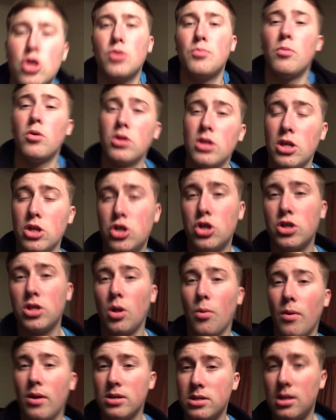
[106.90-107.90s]
do Monday and
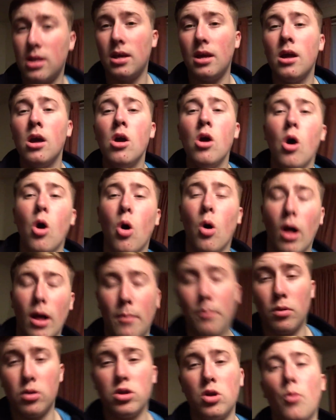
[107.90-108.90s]
Tuesday, Wednesday, or
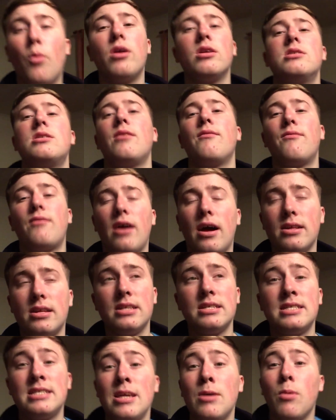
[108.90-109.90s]
like Monday, Wednesday and Friday,
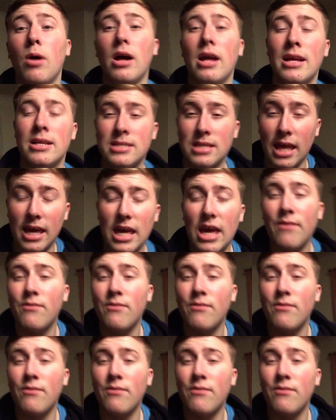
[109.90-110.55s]
and see what it's like.